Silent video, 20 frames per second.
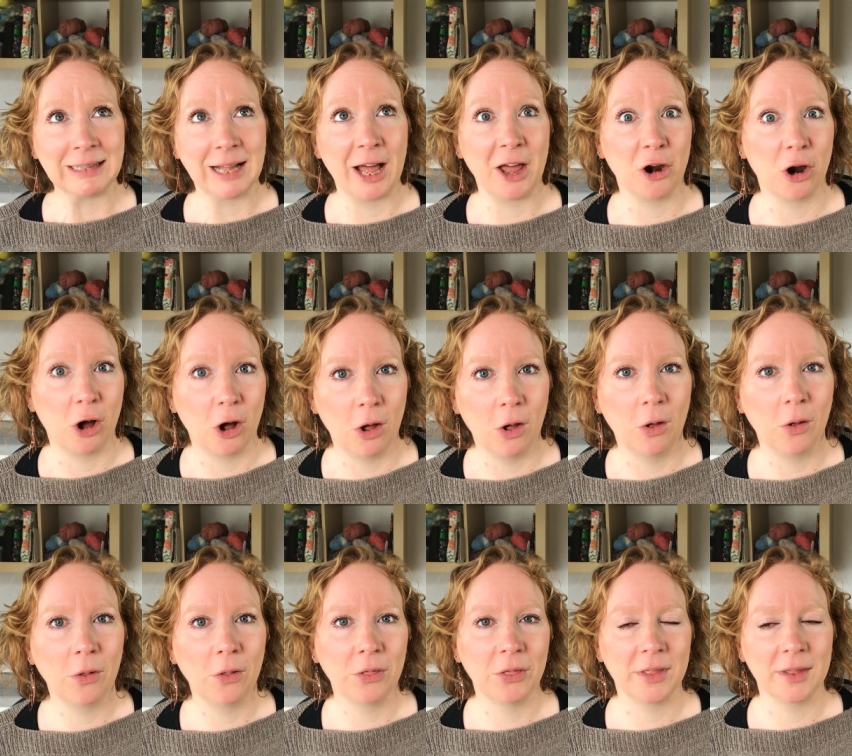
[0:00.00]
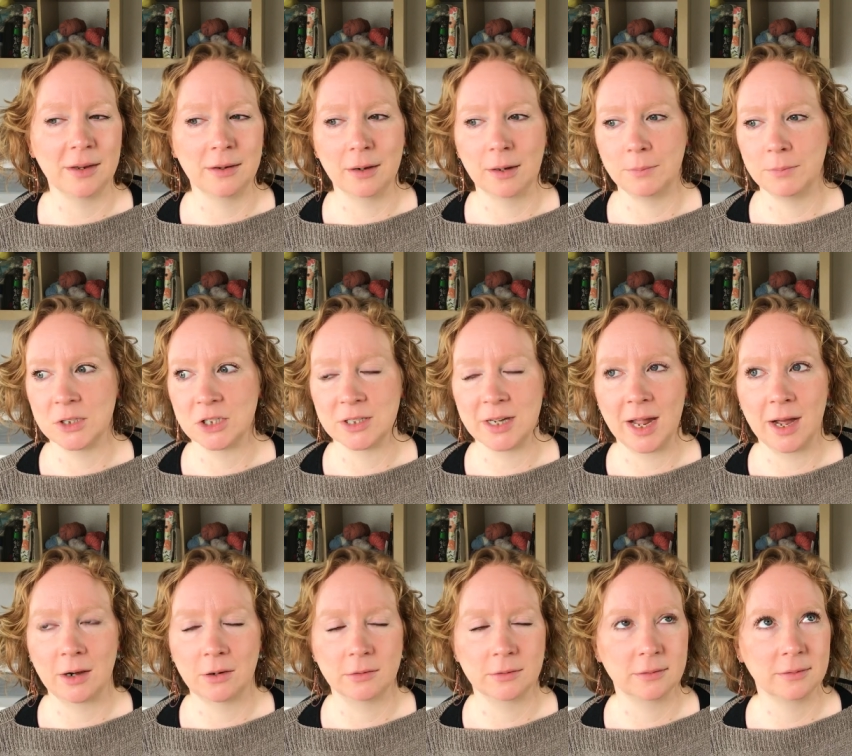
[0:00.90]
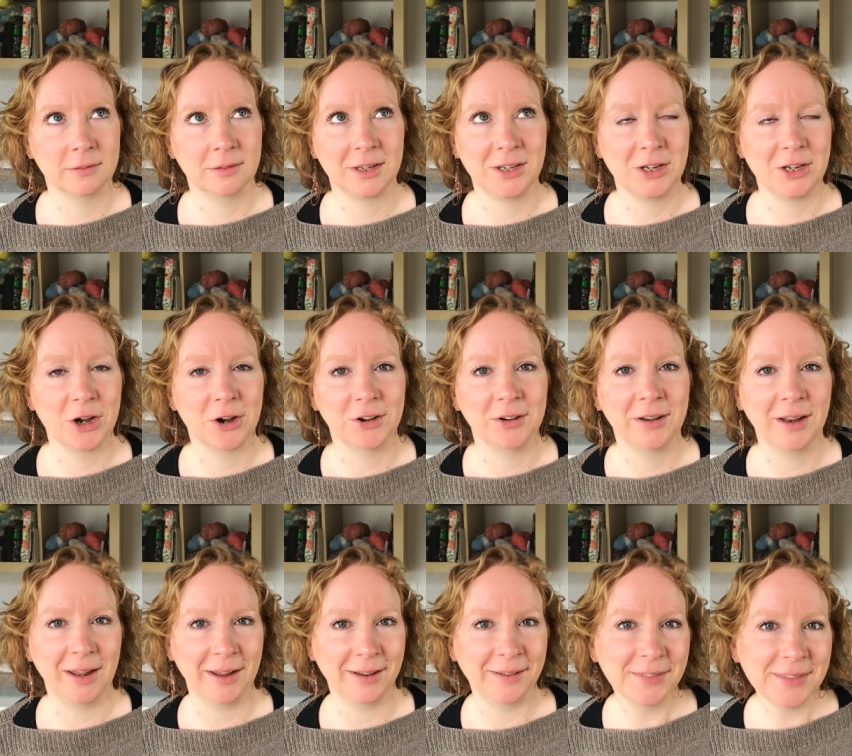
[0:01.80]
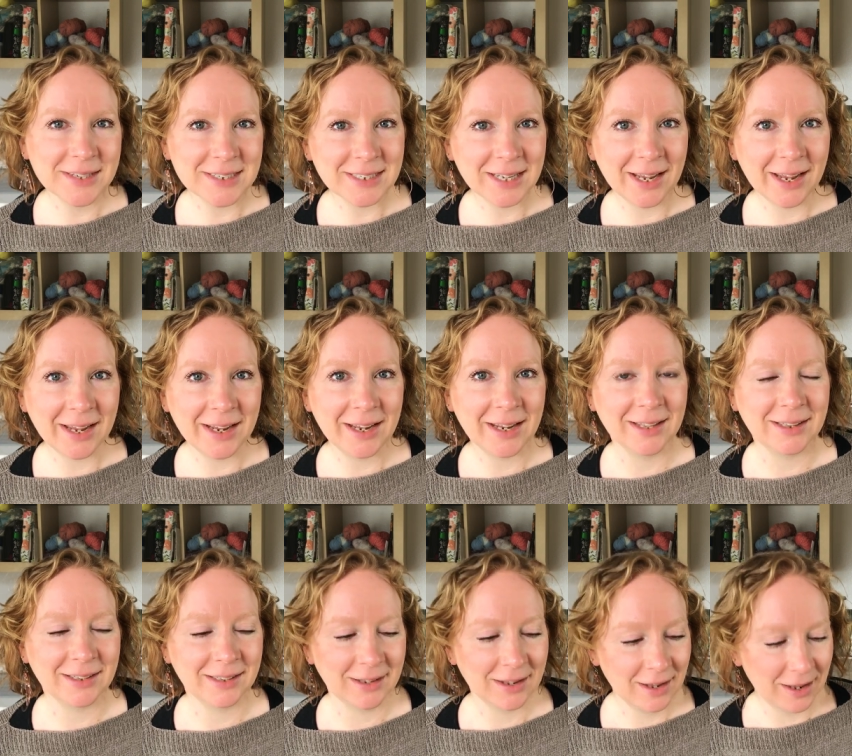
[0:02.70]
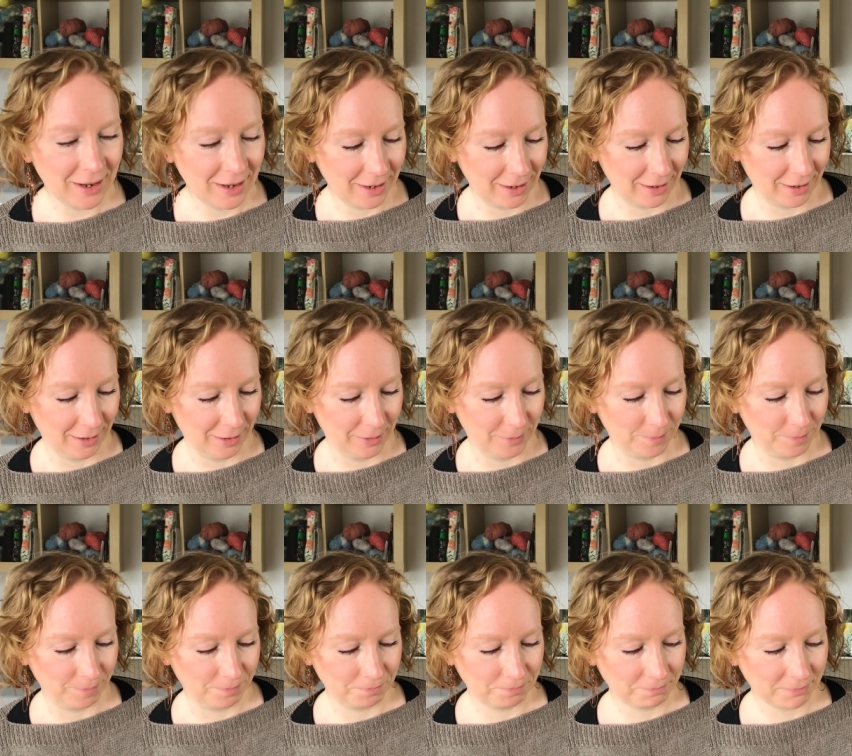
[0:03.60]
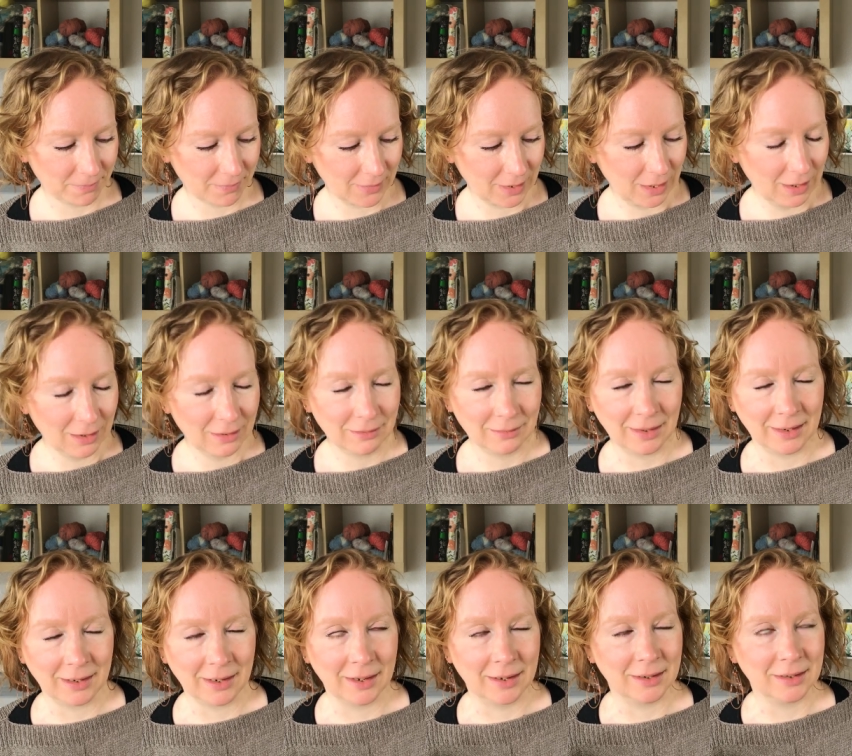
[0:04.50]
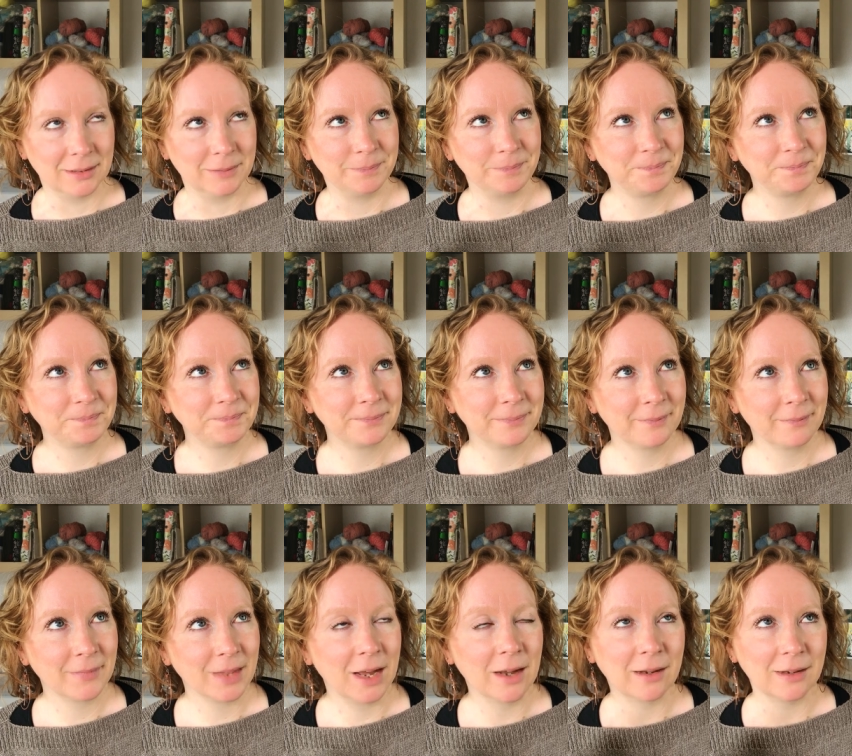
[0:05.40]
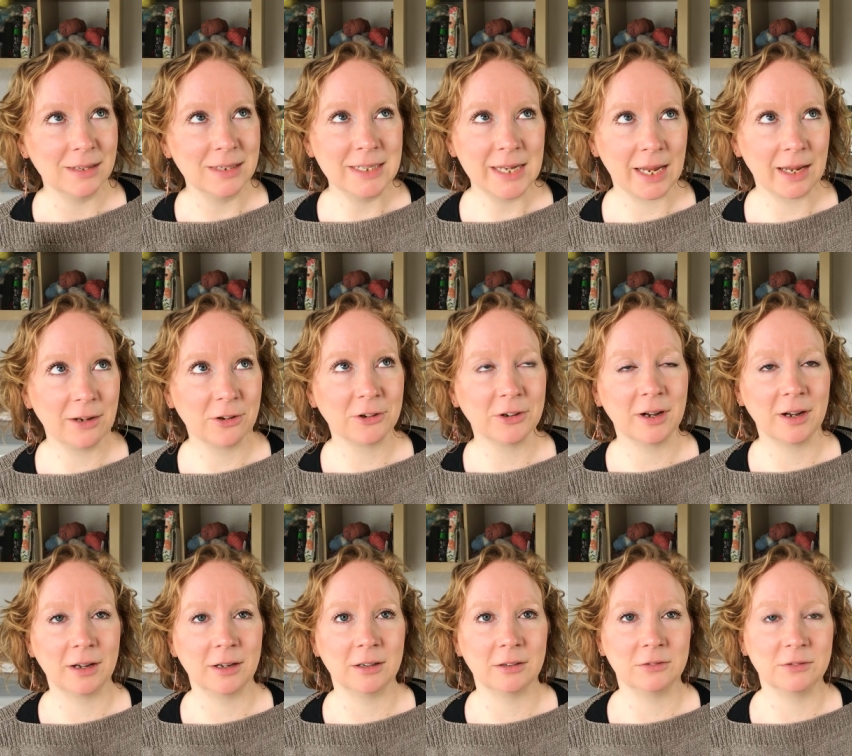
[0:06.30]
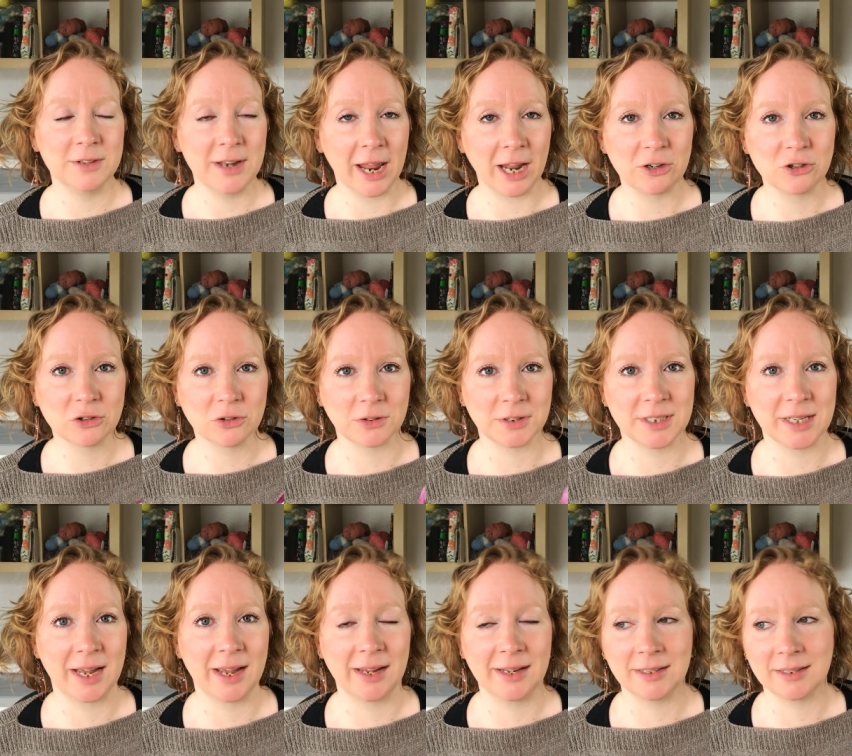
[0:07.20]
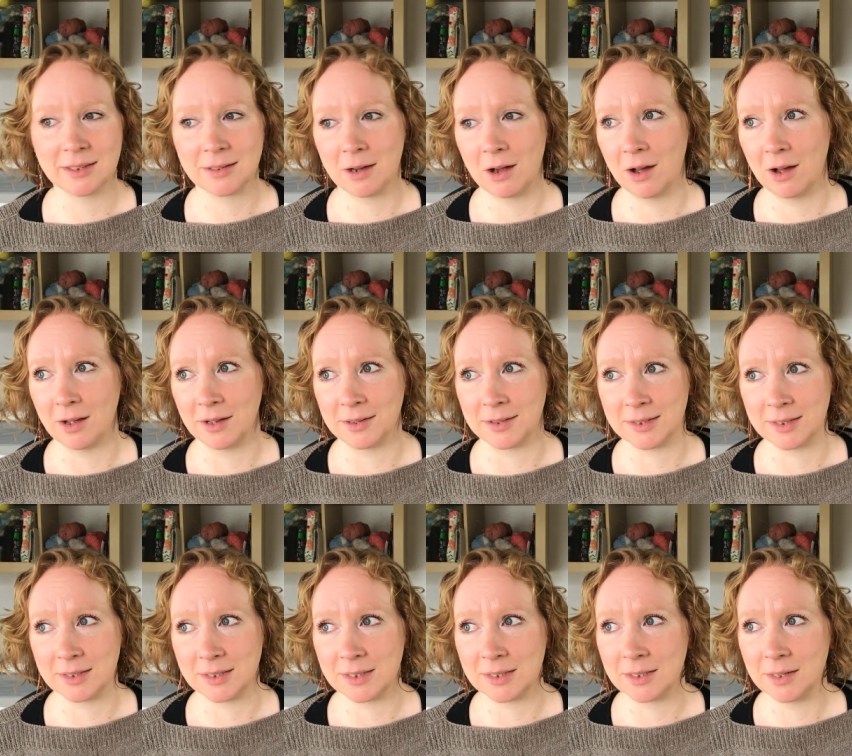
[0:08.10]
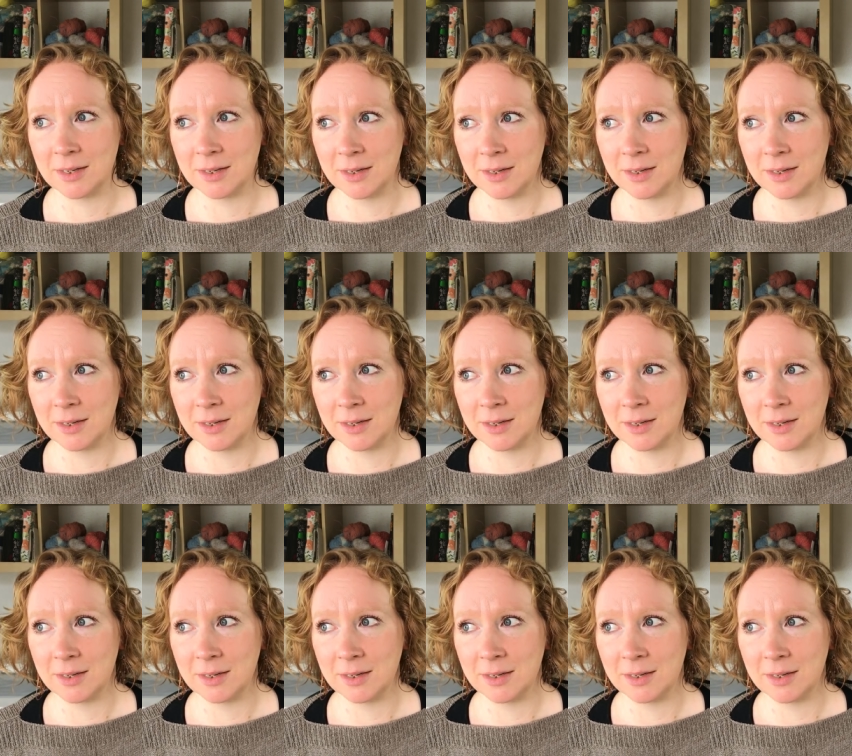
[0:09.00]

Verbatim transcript: at all, then I'm just out the yarn and the dye and um, like a, a container of natural dyes costs